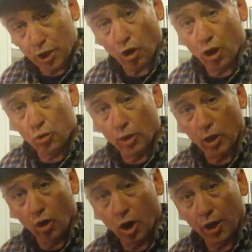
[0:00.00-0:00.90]
your hardware
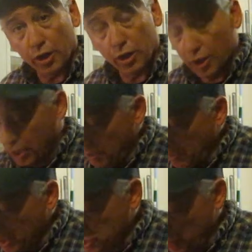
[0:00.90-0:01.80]
on, make
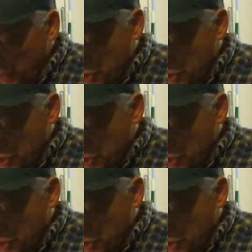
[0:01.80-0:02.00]
sure that